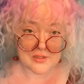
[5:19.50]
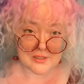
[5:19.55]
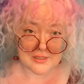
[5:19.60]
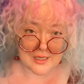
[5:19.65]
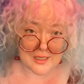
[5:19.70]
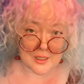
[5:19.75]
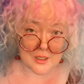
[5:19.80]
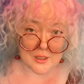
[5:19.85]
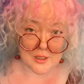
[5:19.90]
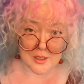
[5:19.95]

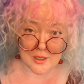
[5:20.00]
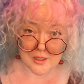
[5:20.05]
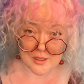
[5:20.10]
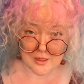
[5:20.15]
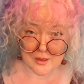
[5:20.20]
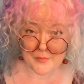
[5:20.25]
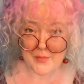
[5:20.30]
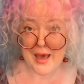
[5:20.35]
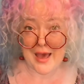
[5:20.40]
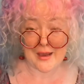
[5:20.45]
tell her
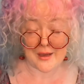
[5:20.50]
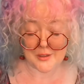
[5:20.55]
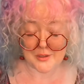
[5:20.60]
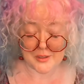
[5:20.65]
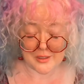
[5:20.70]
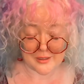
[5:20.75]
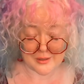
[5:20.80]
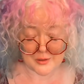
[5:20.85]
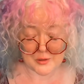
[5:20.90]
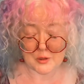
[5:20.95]
her
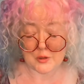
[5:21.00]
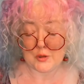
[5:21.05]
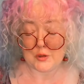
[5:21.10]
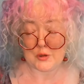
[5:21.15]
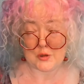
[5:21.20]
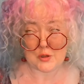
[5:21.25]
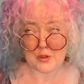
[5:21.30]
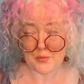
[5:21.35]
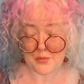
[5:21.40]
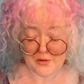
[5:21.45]
packaging is
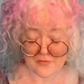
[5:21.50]
super